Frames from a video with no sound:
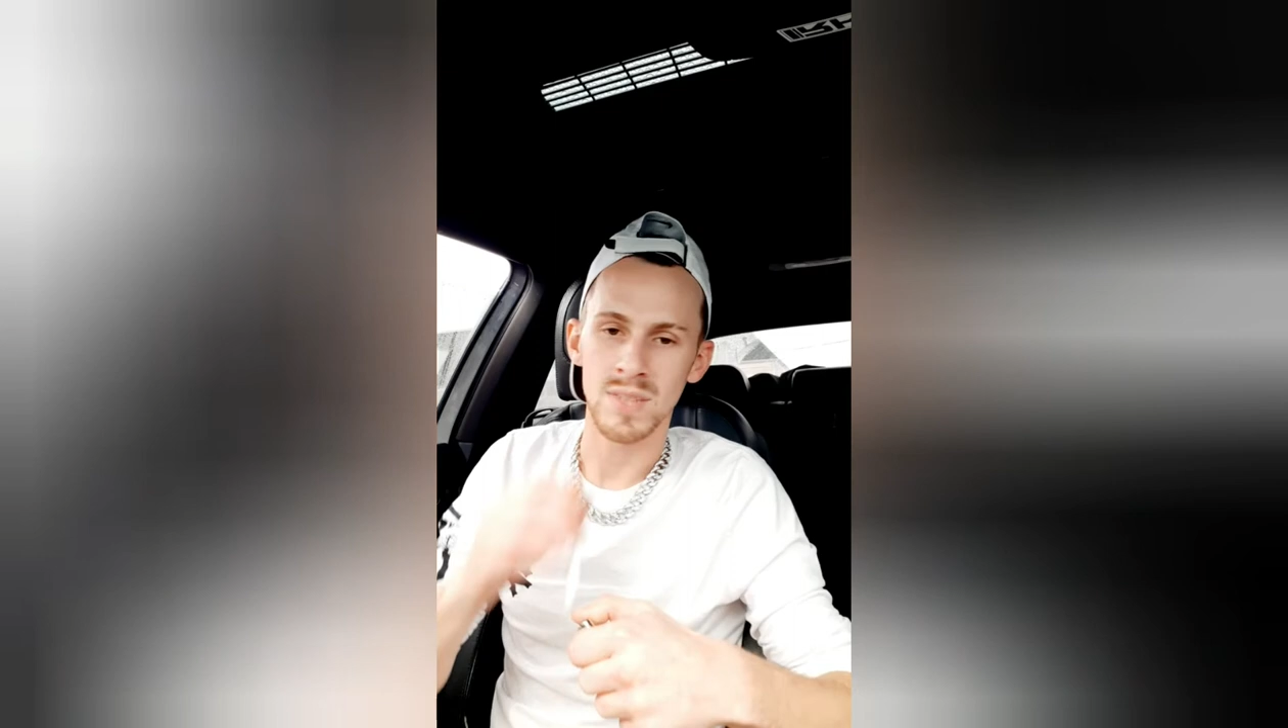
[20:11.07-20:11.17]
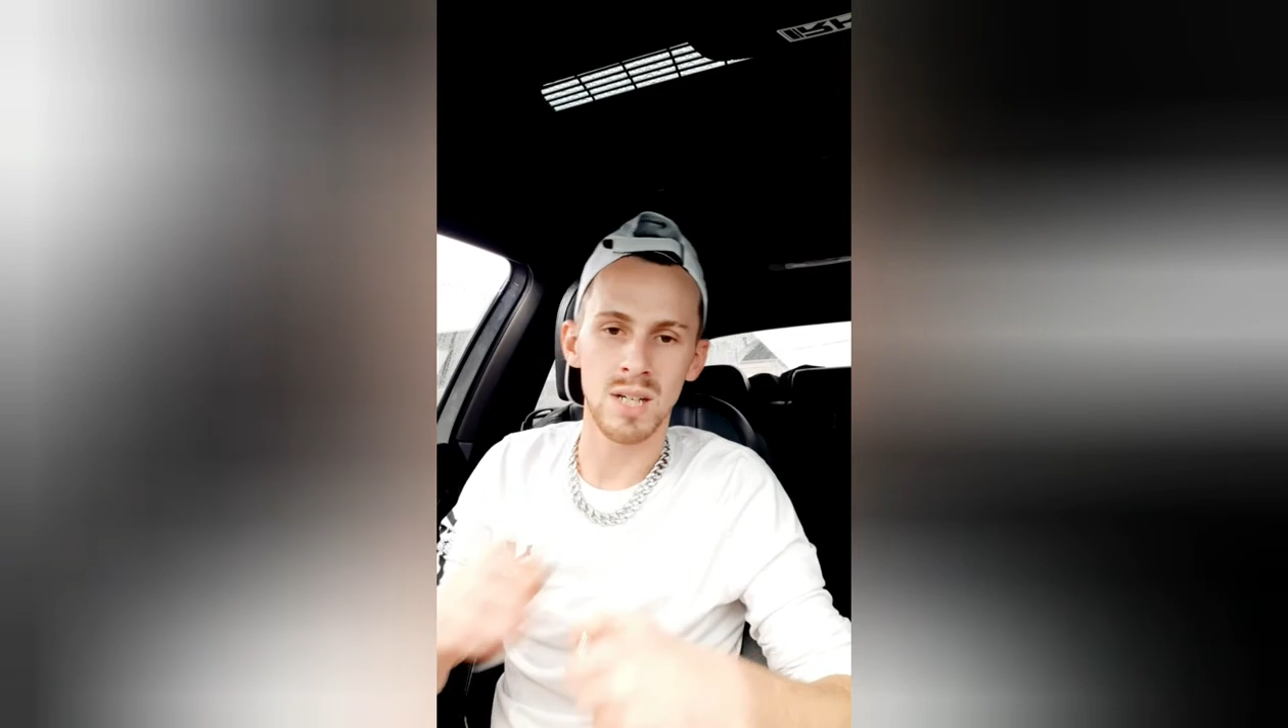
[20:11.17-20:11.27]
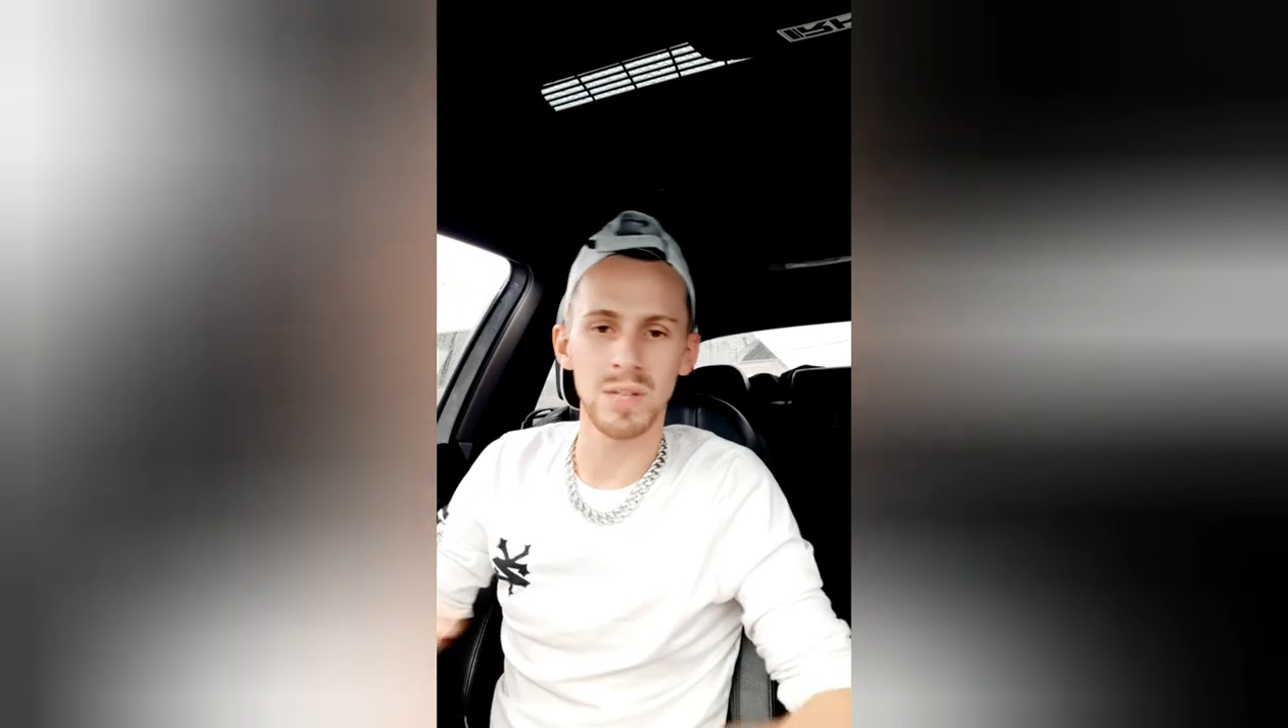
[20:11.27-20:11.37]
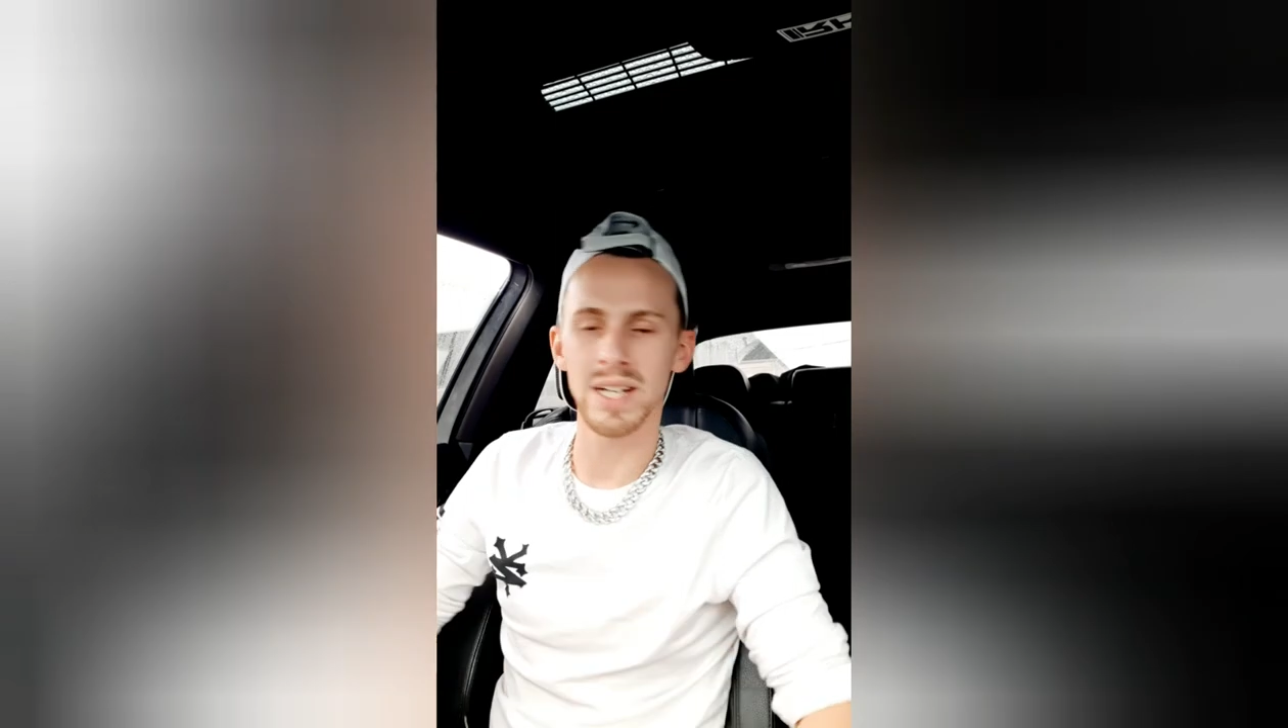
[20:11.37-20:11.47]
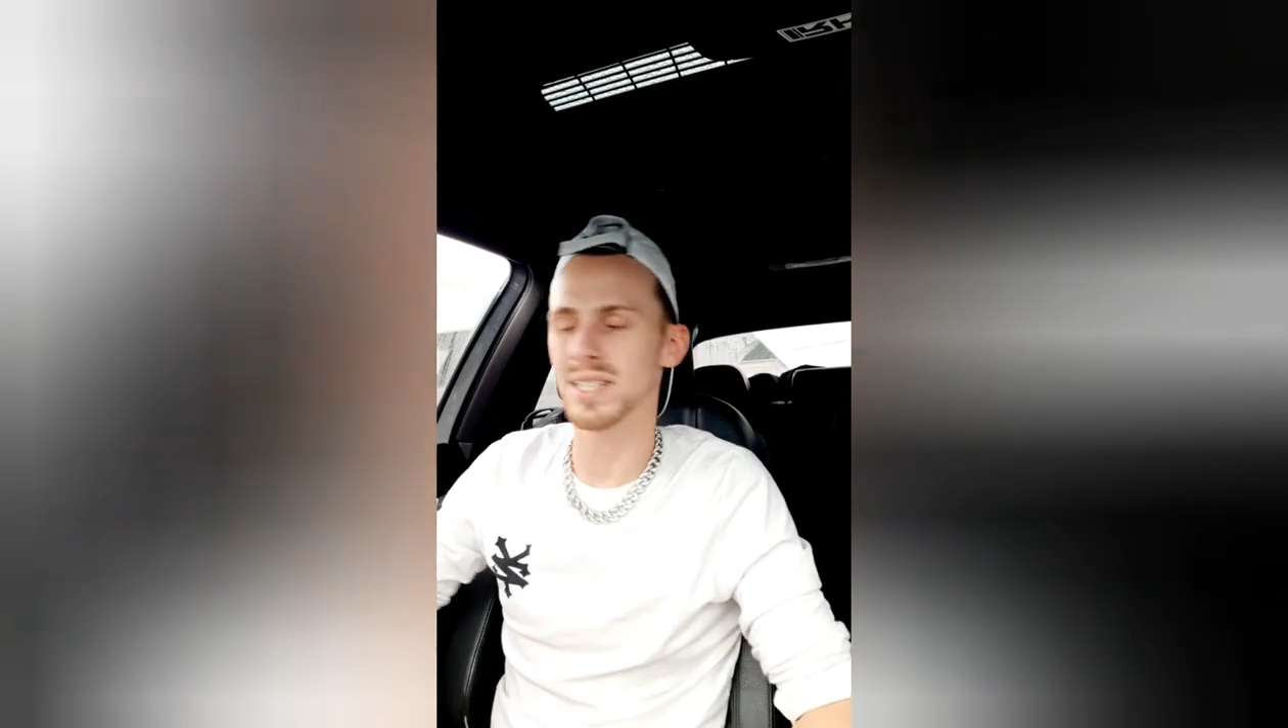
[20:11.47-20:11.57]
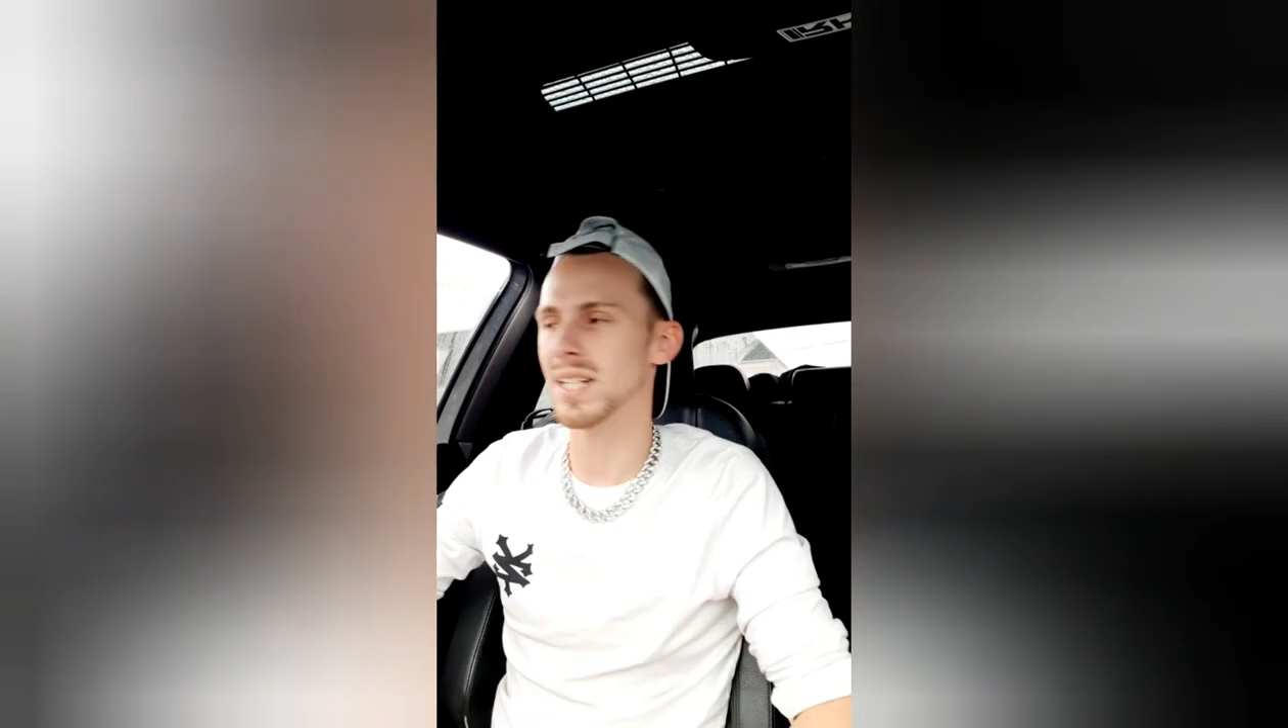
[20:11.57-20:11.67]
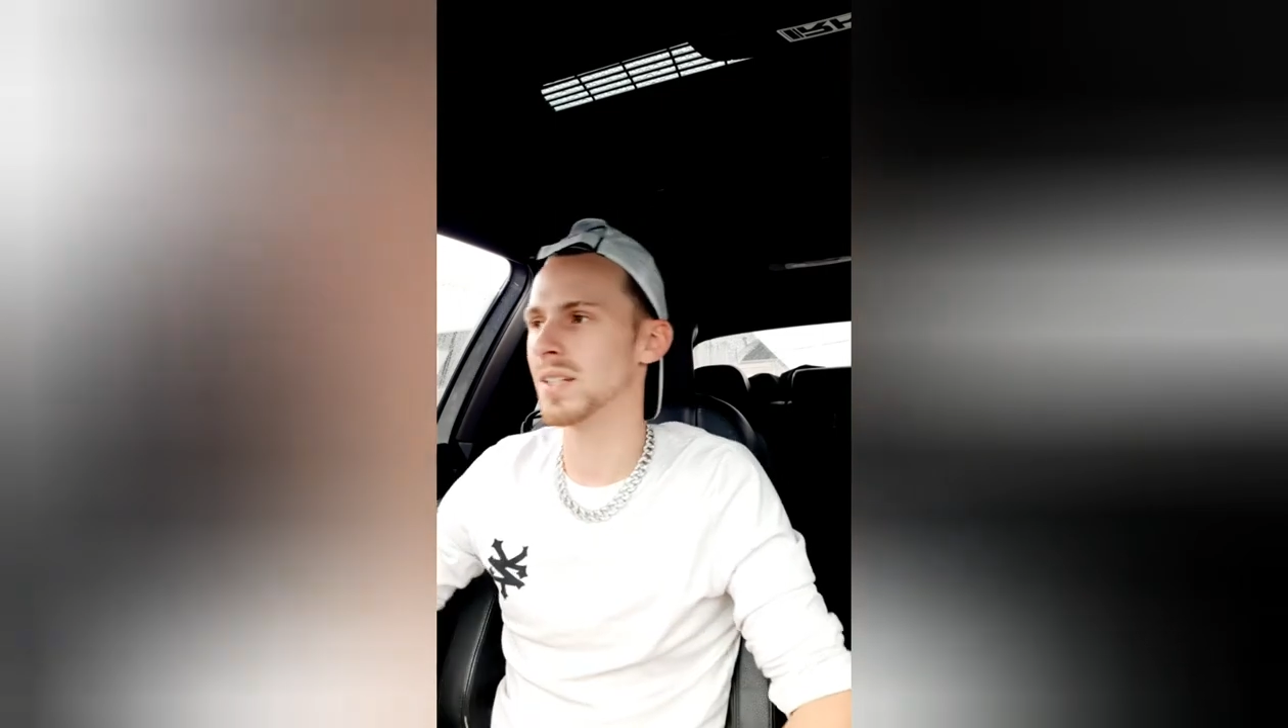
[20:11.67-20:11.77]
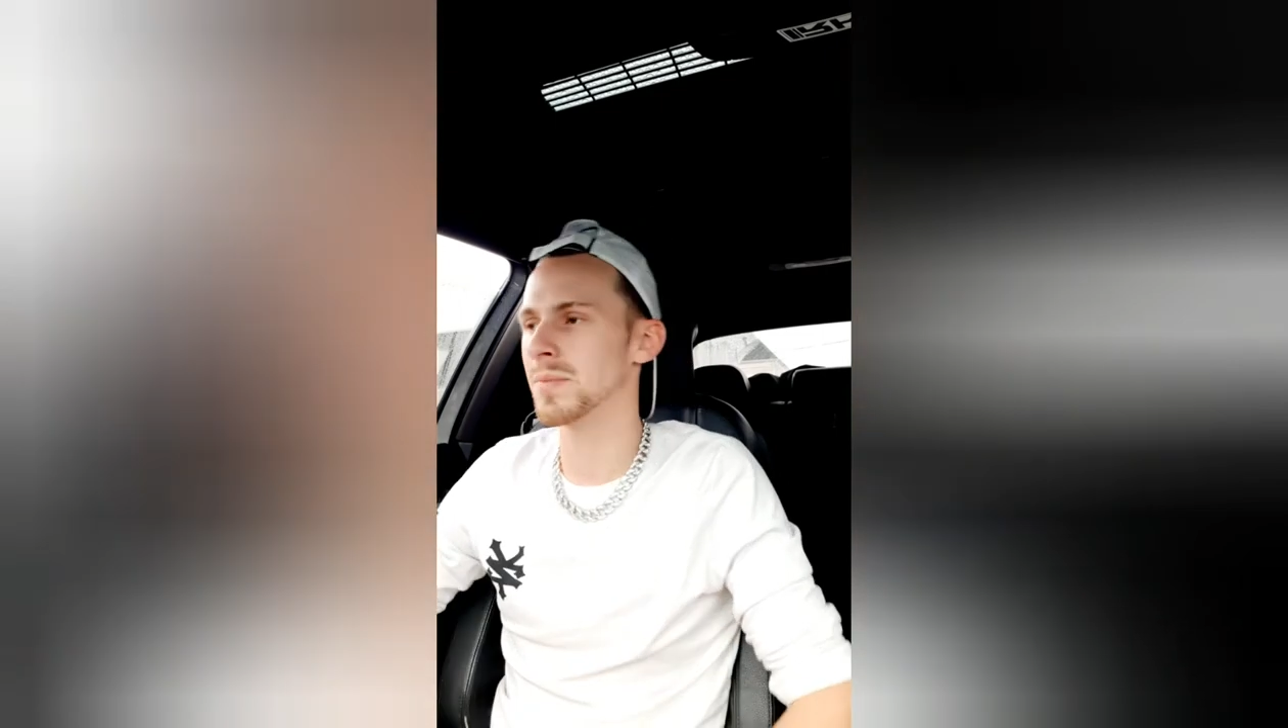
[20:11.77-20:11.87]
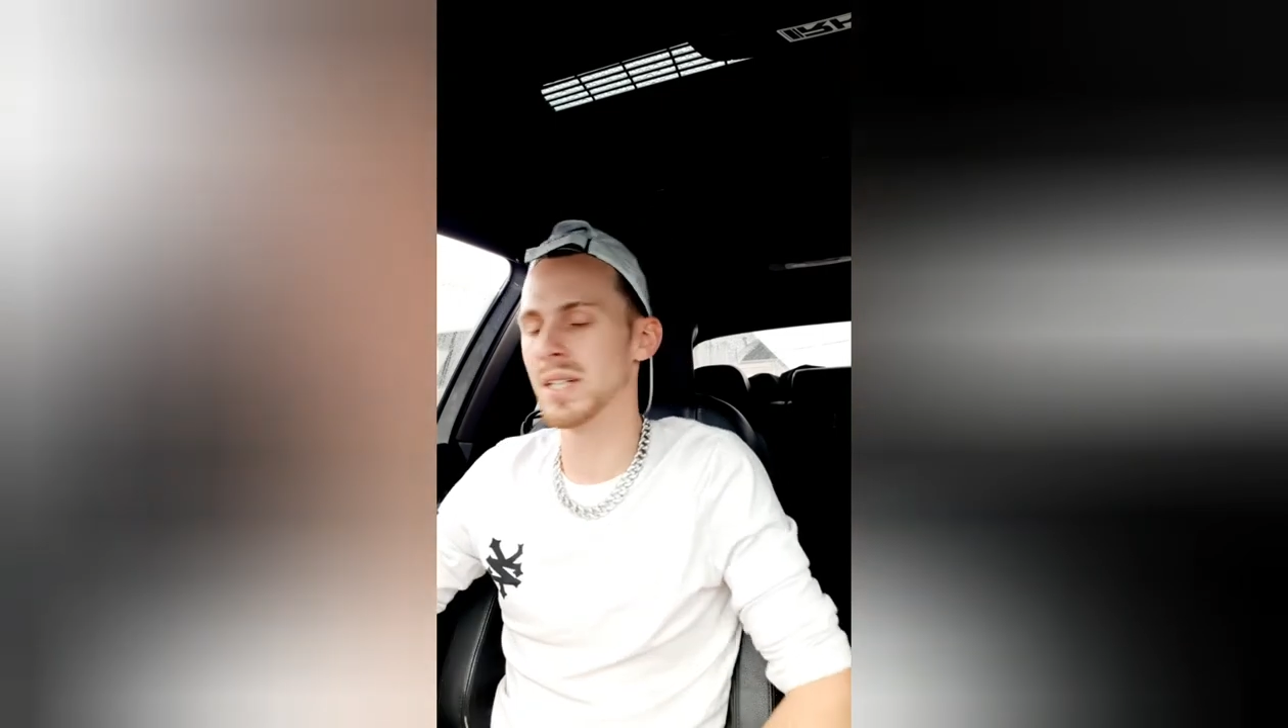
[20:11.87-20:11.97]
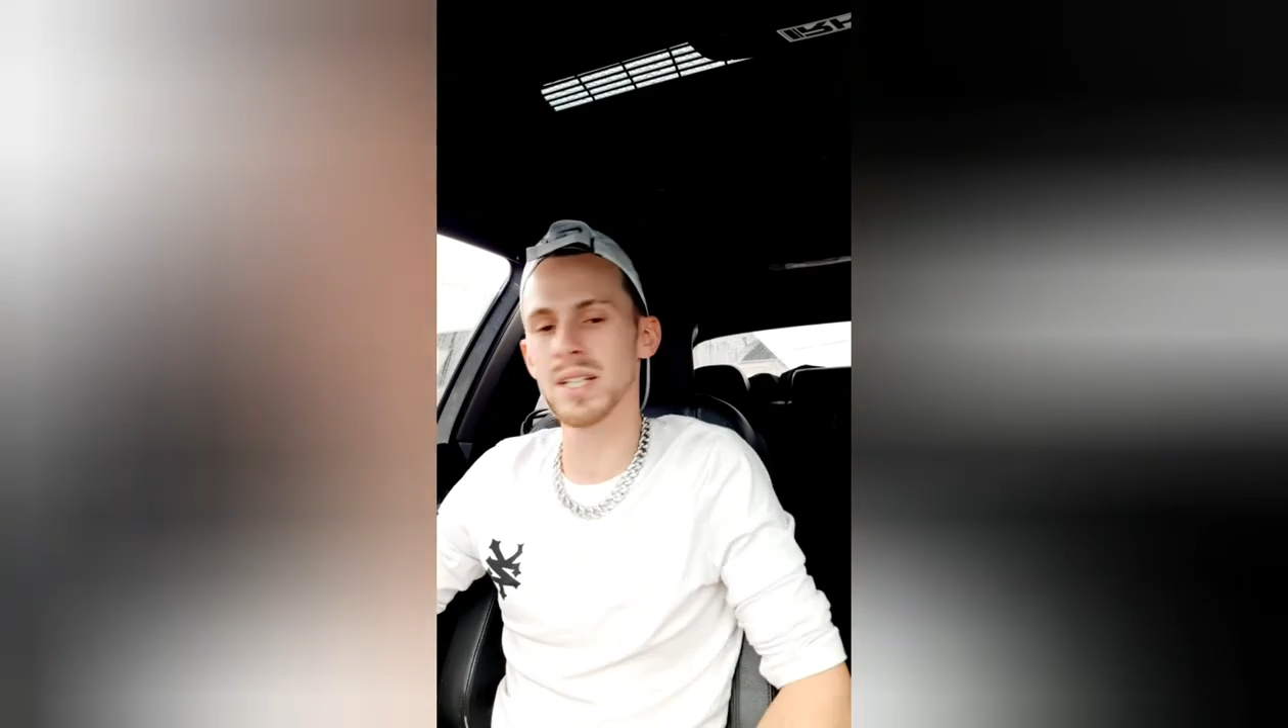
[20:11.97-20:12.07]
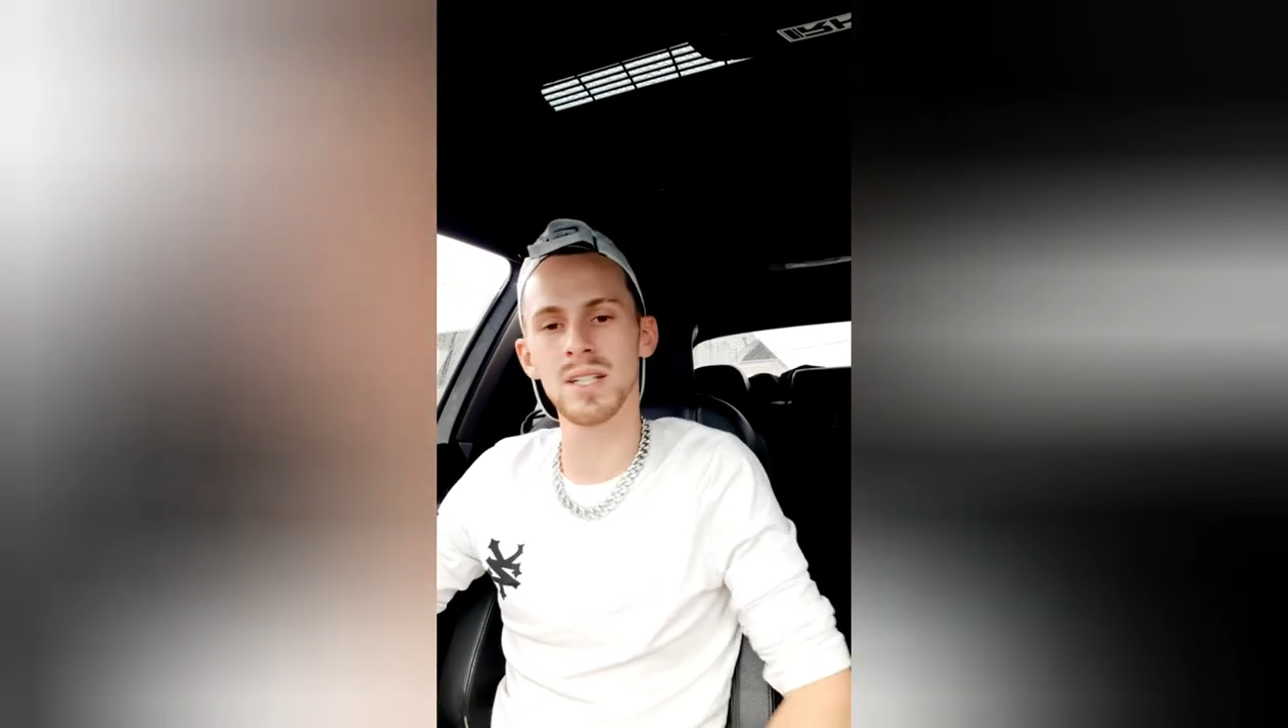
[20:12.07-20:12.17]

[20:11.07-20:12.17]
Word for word: I'm like, damn, man,